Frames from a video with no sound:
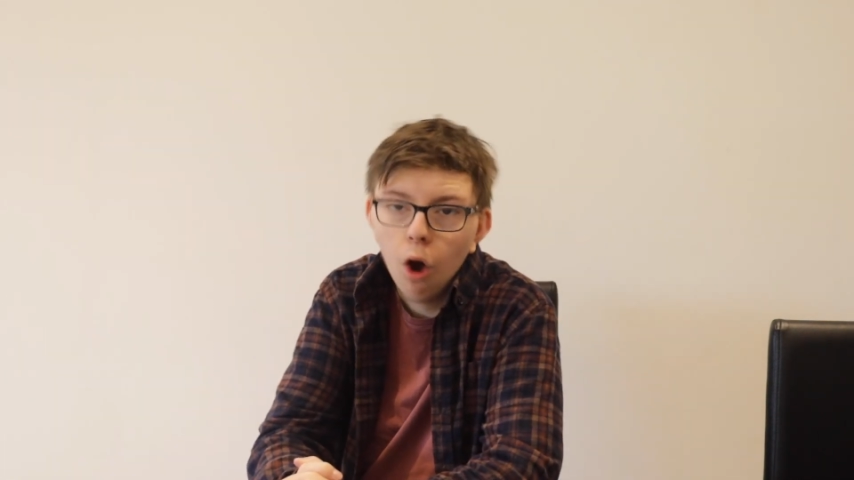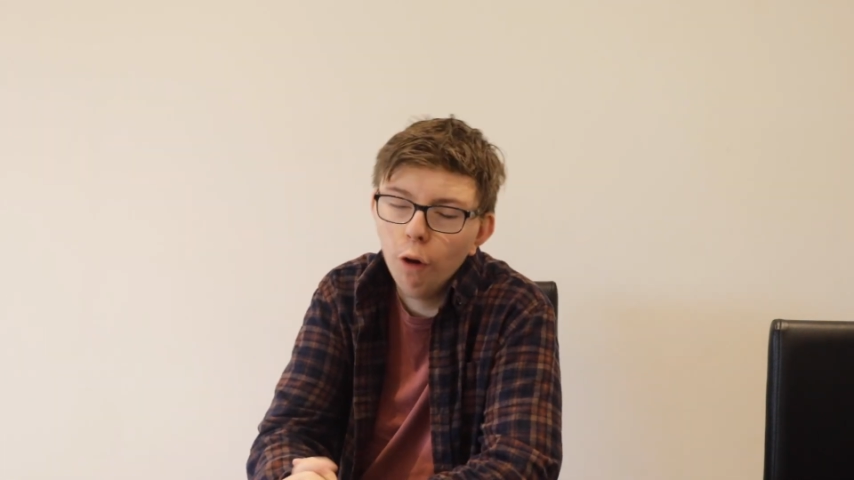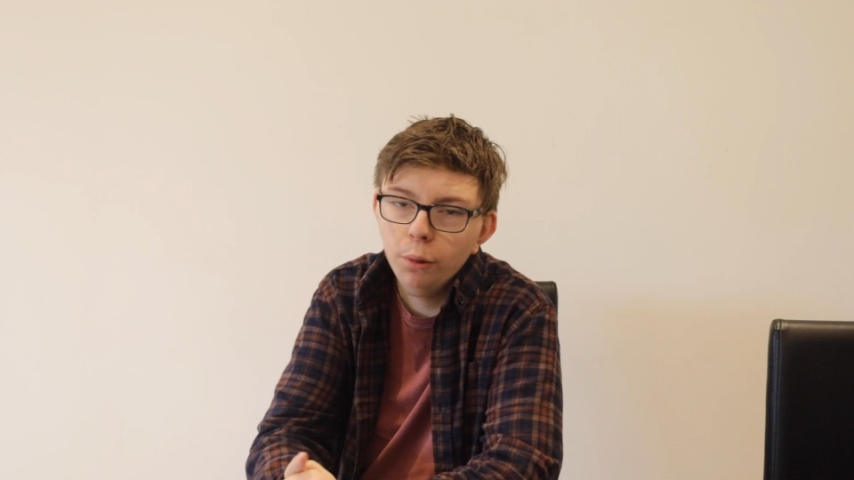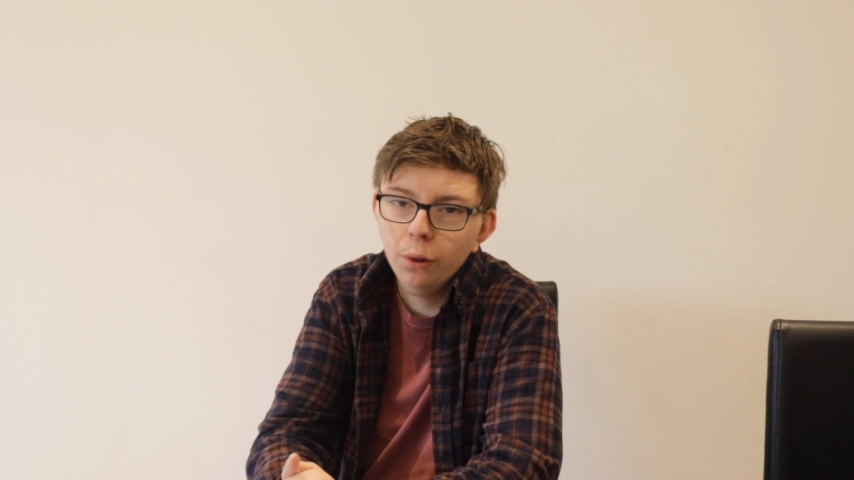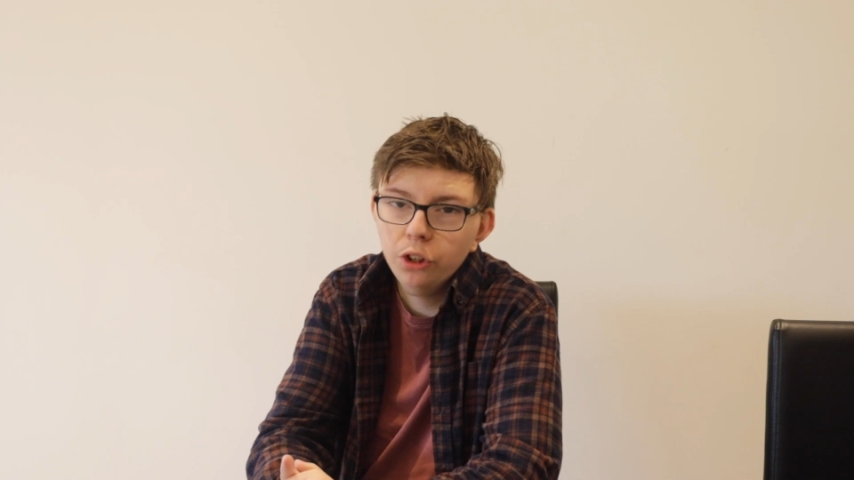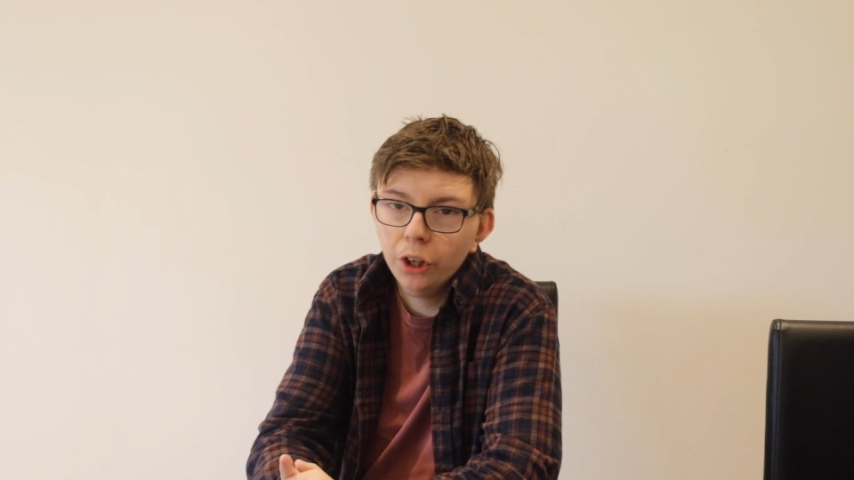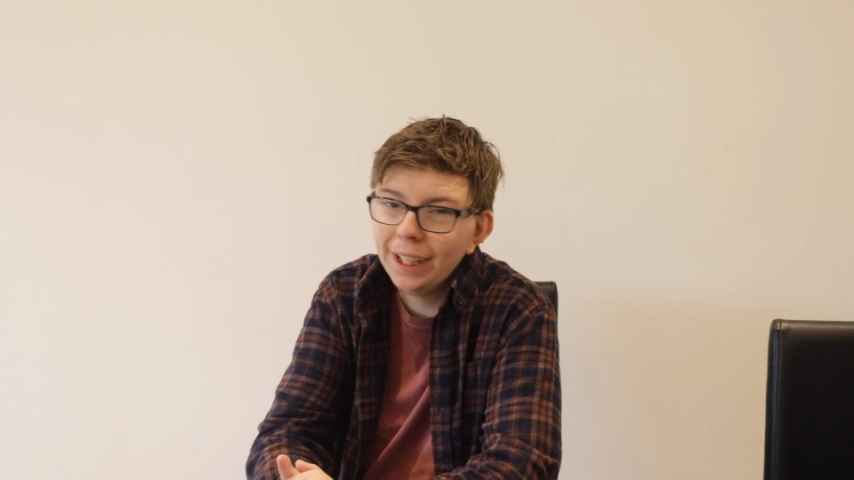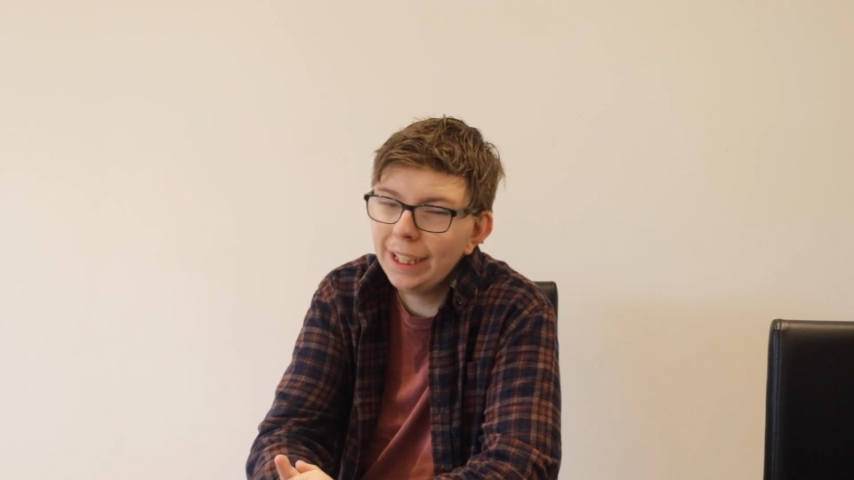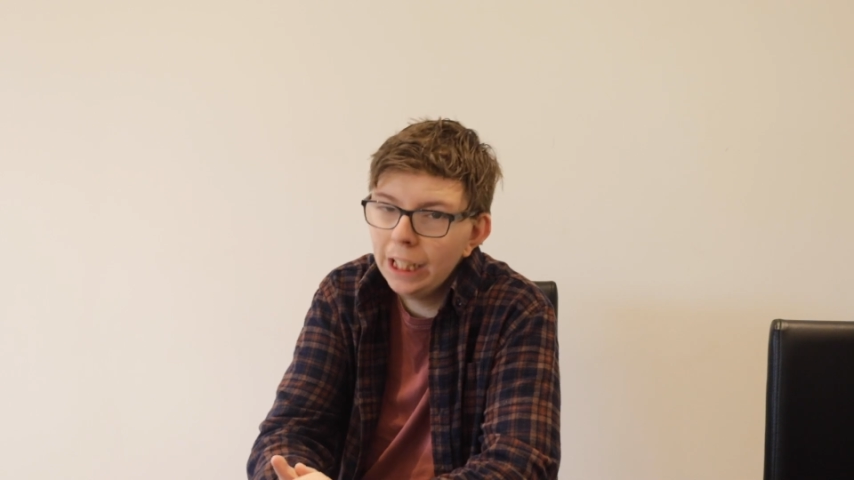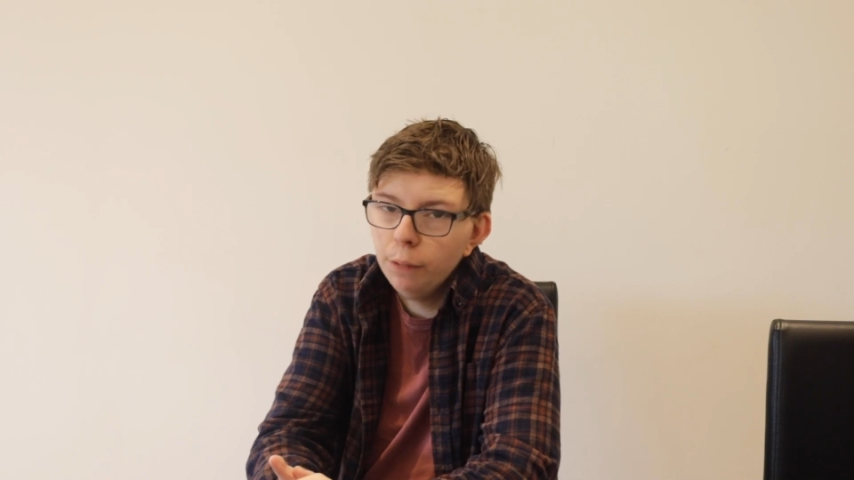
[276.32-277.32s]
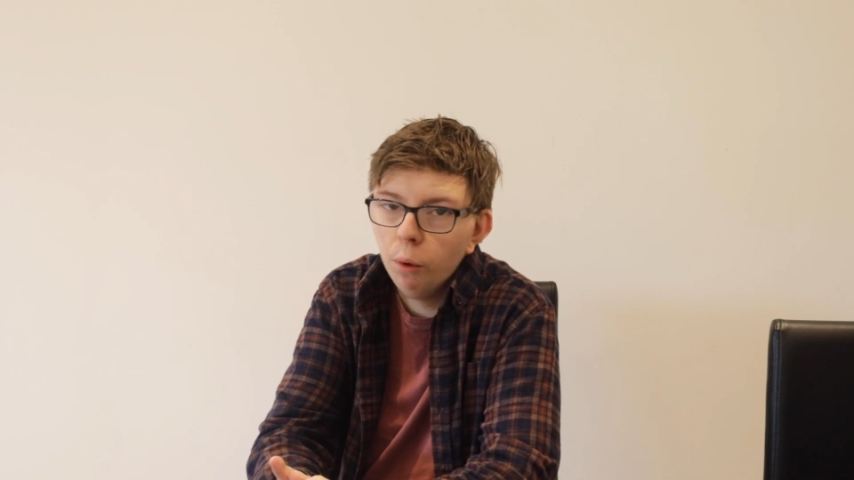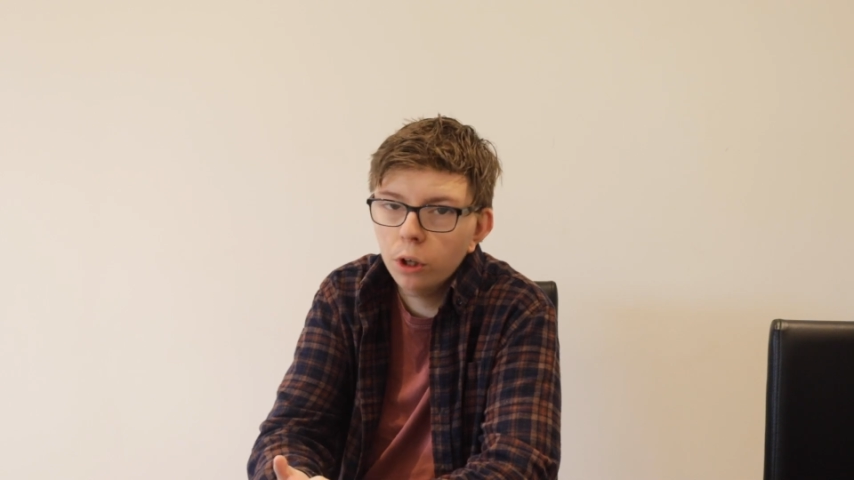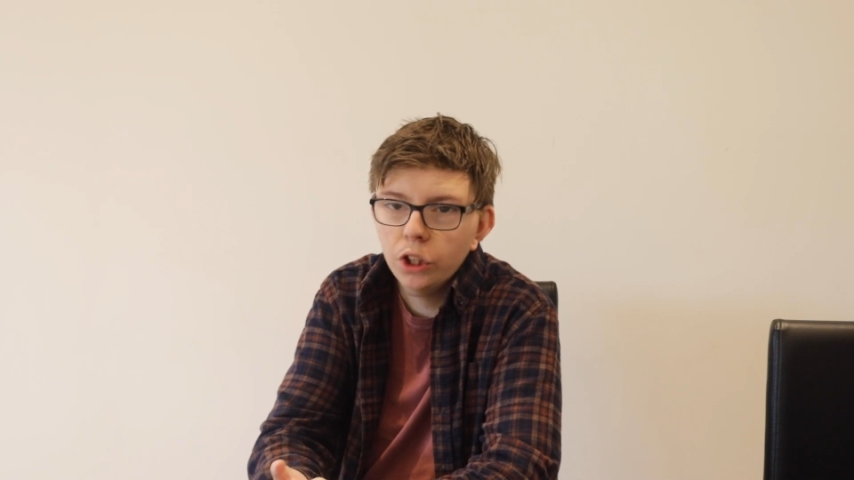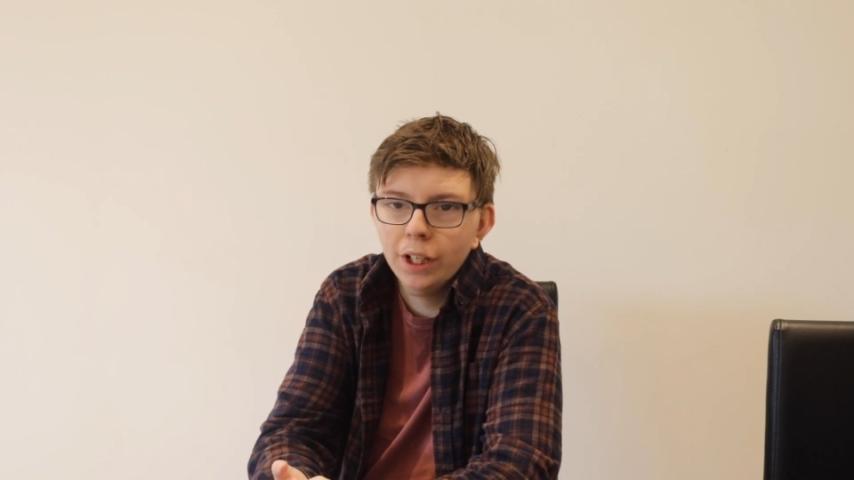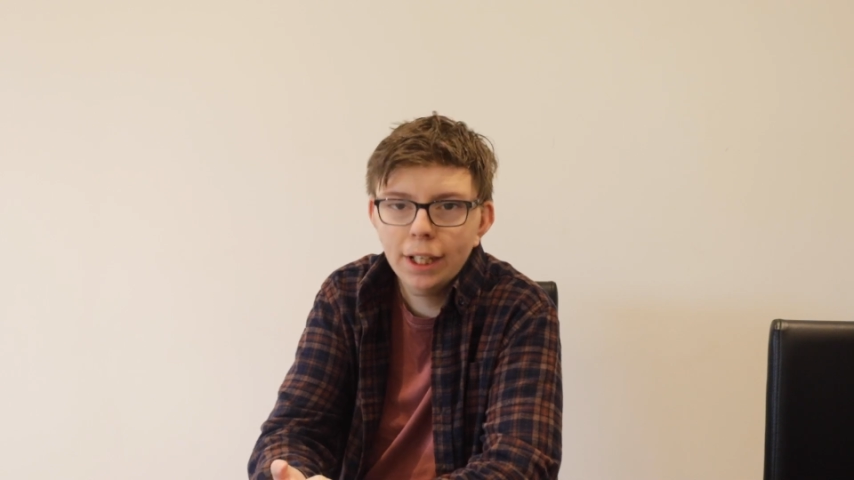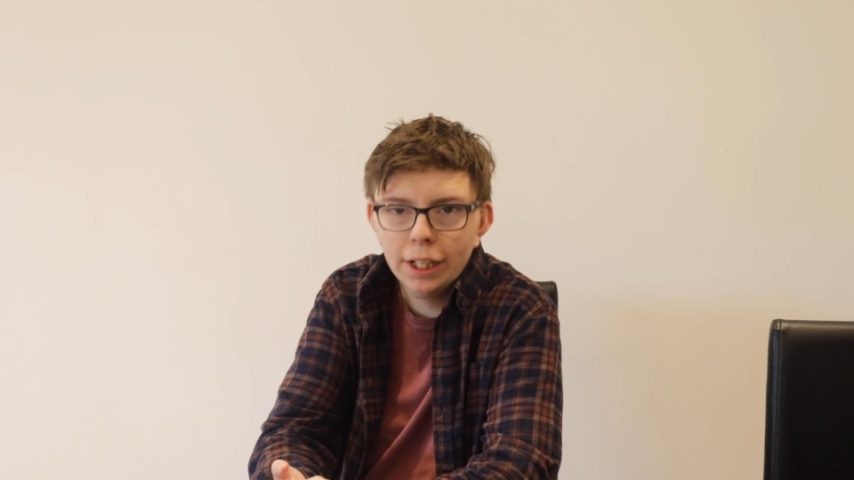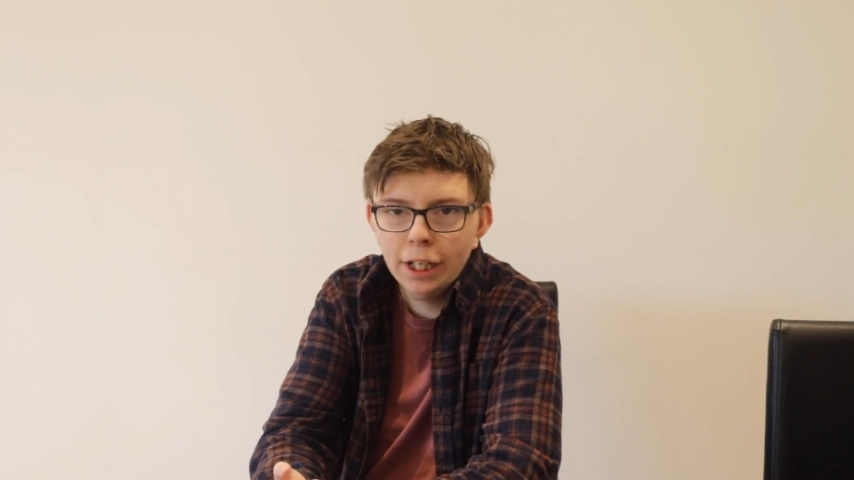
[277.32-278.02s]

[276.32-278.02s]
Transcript: Hope you enjoy it. Keep watching it,